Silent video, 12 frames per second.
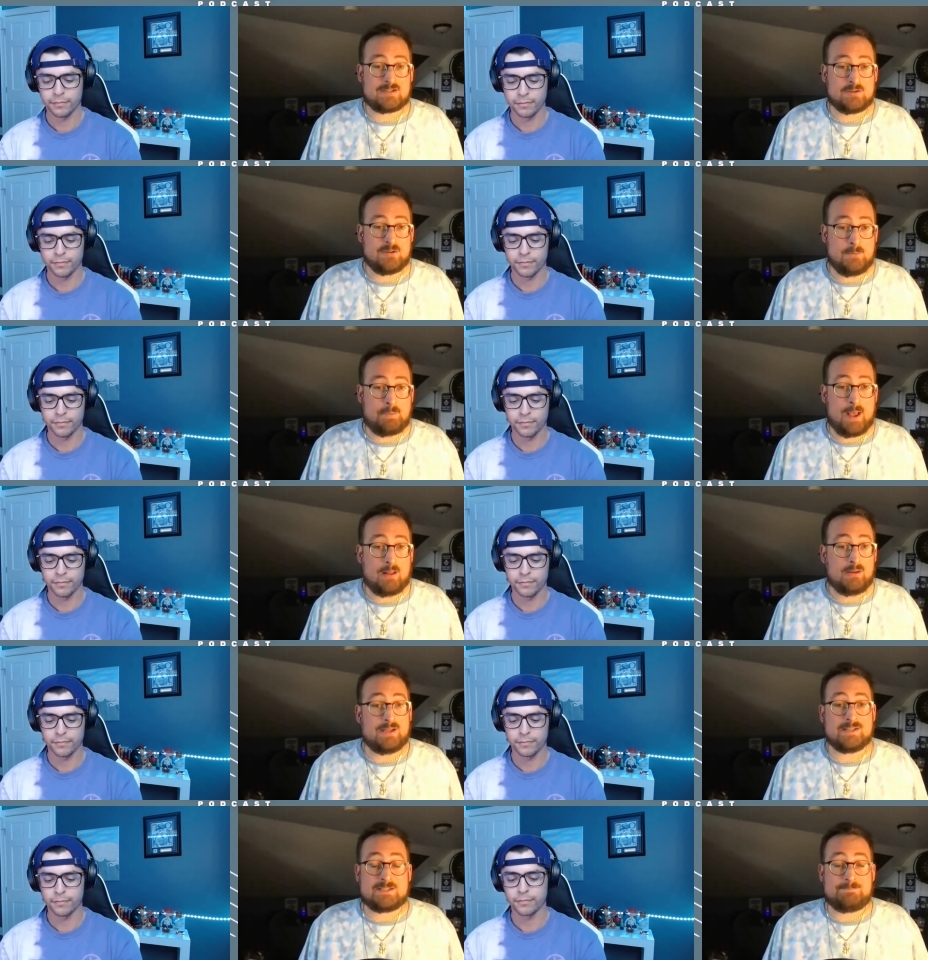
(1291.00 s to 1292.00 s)
Speaker 1: the bell,
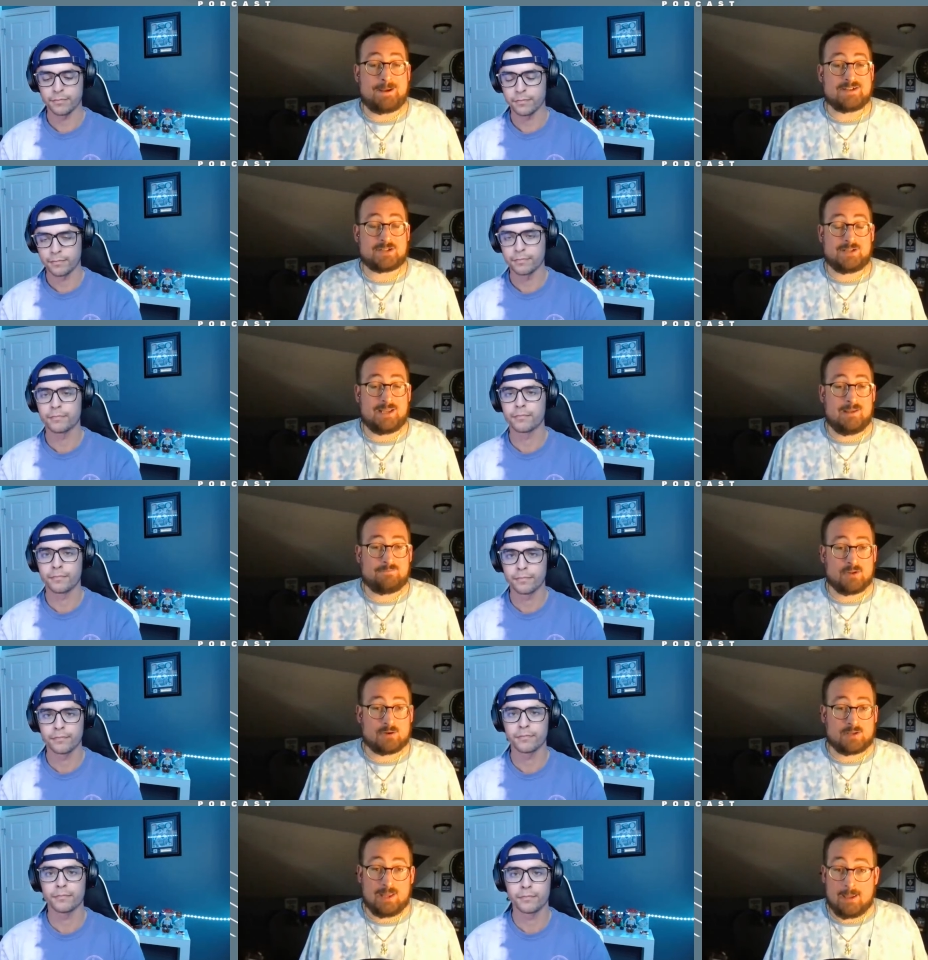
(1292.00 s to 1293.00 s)
especially if they're
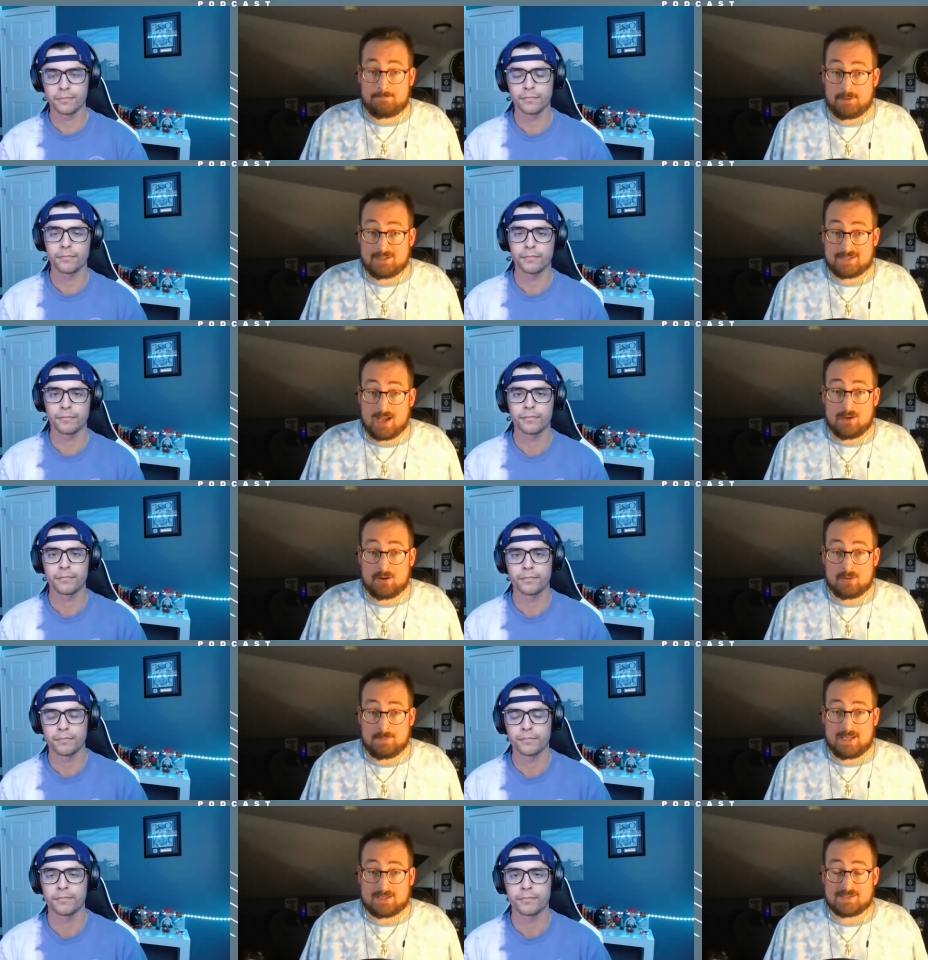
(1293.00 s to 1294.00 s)
clamping down on
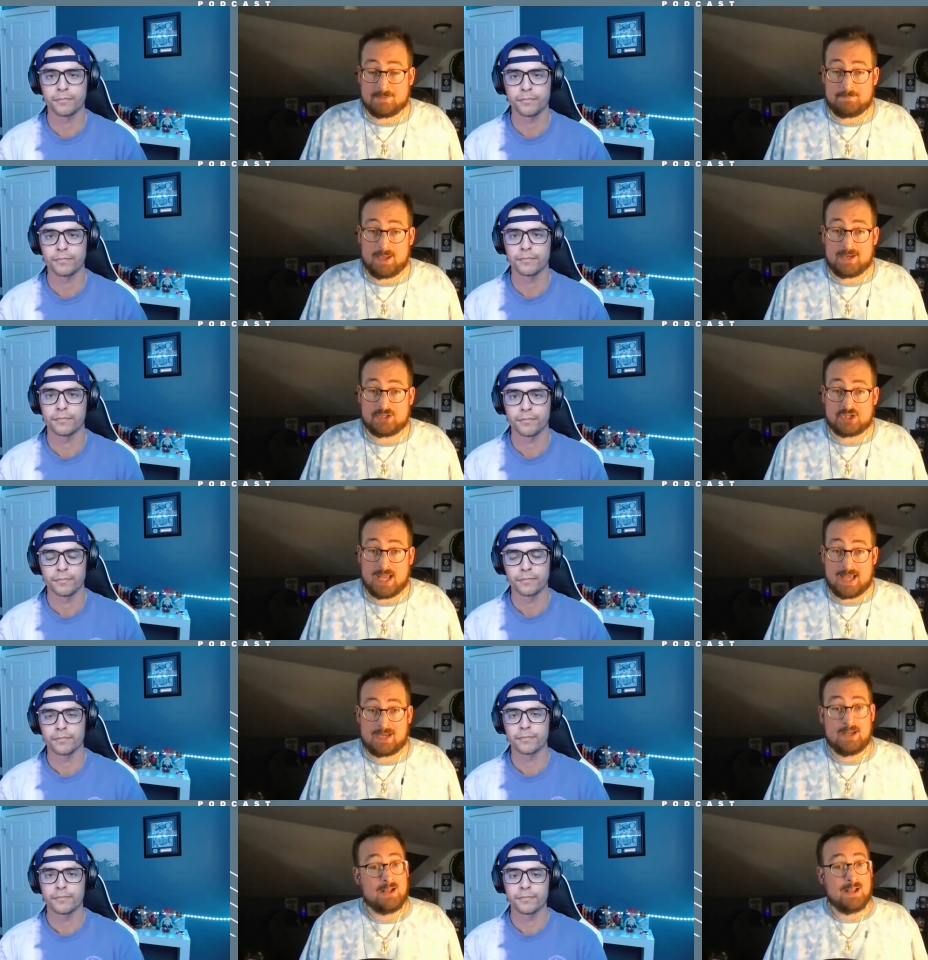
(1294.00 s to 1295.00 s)
Mika Zibanejad
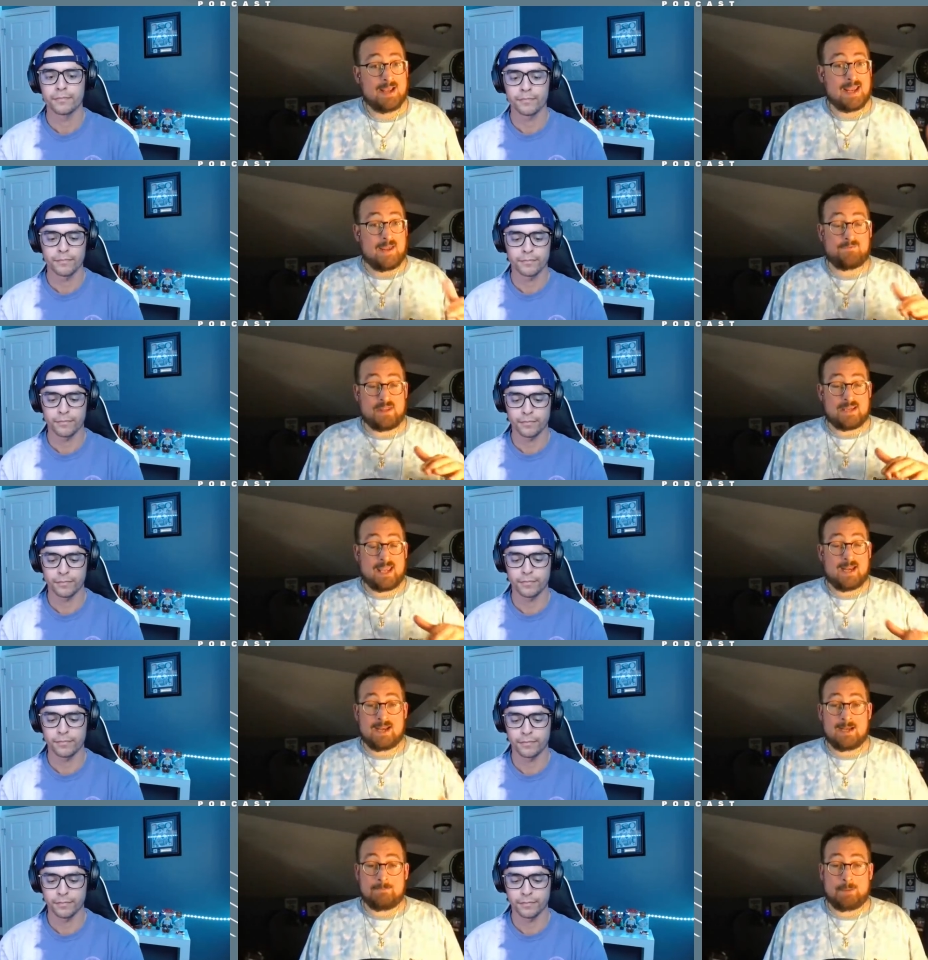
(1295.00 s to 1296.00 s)
if they get
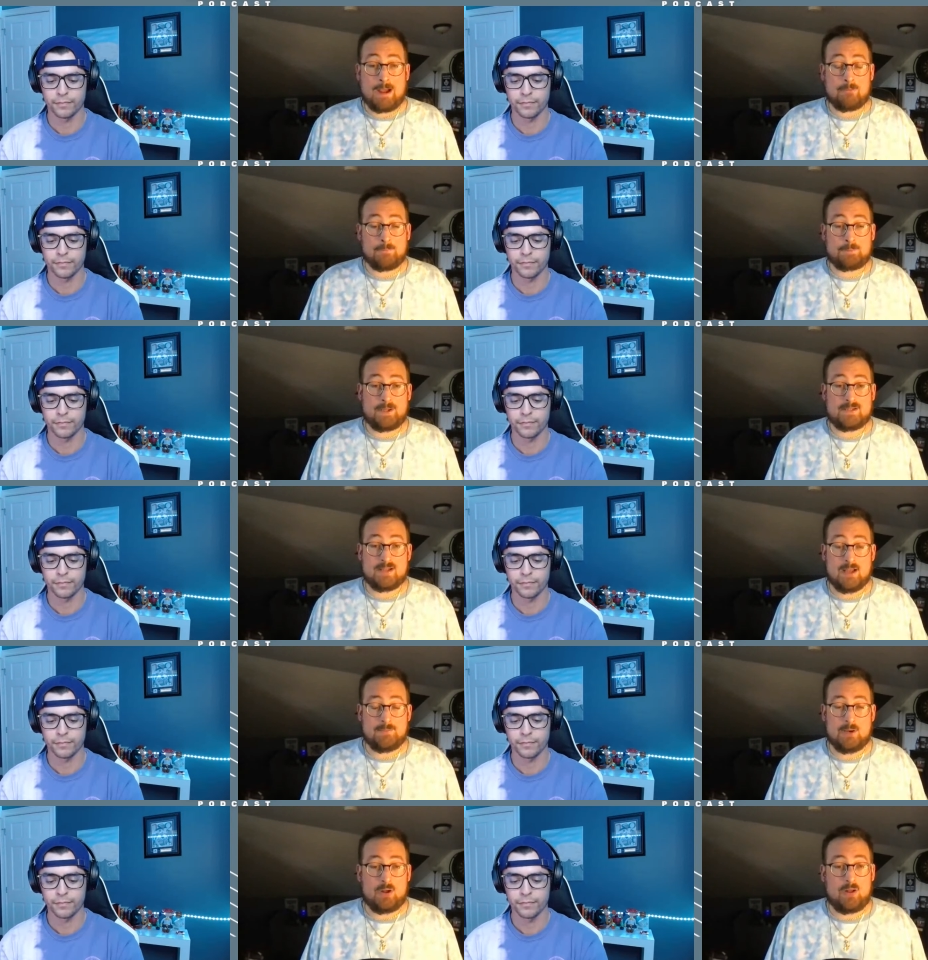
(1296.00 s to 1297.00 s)
any power play time
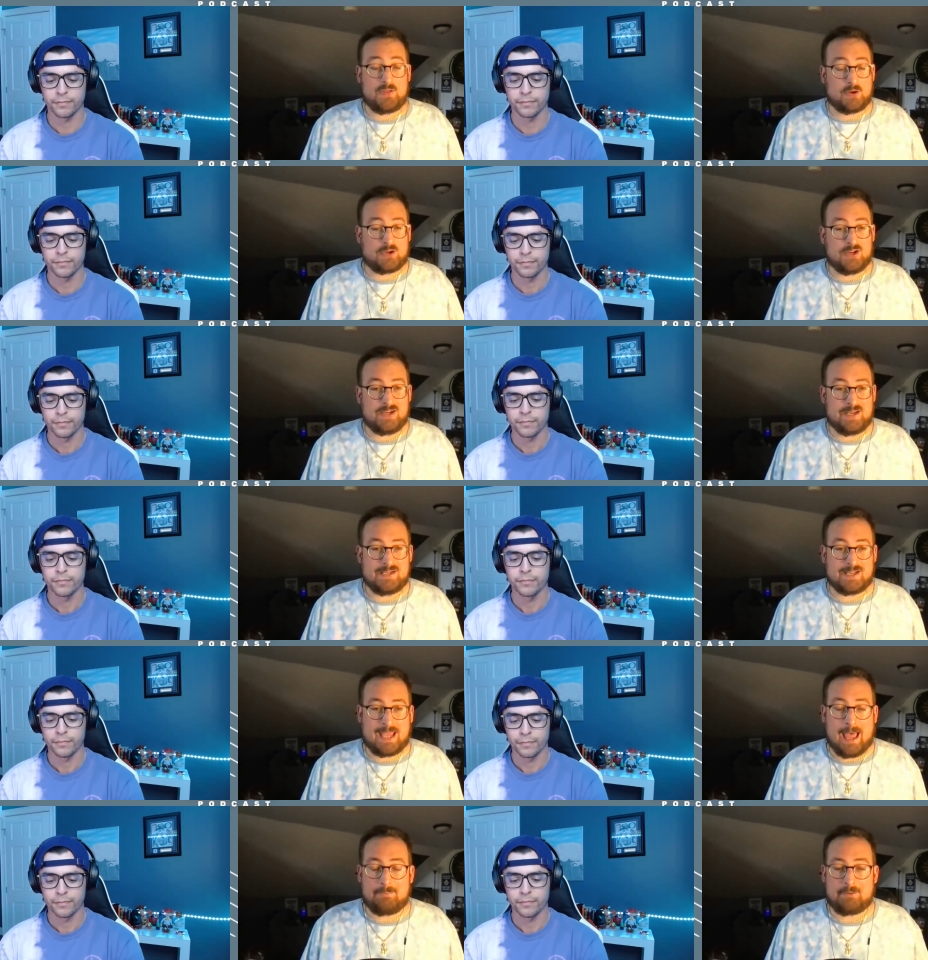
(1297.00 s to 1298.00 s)
at all, they're going to need to
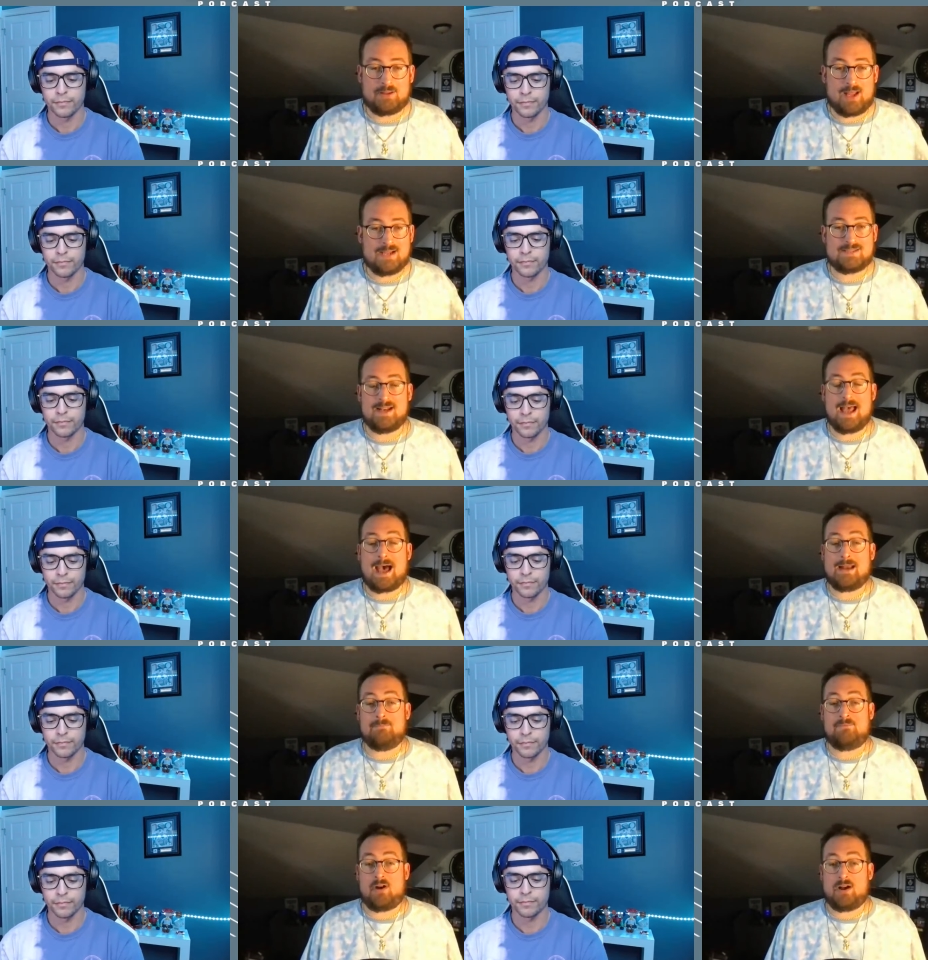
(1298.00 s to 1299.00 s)
capitalize, and Adam
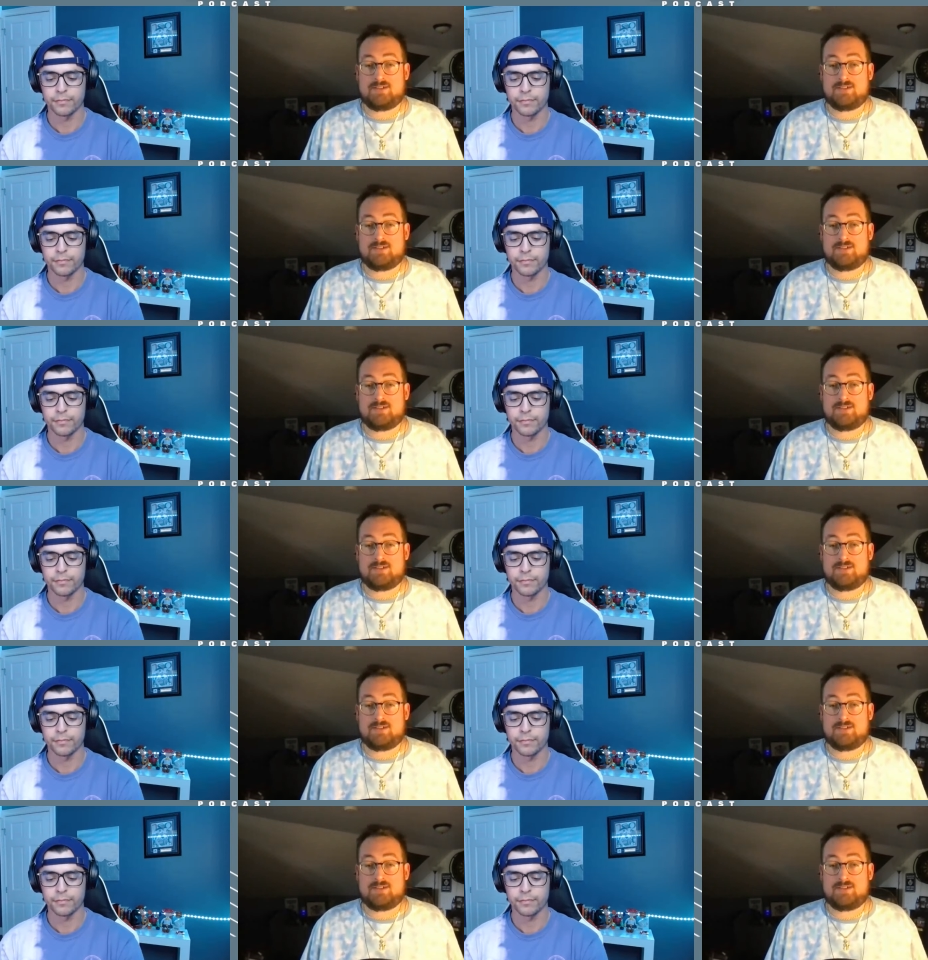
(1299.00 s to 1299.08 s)
Fox is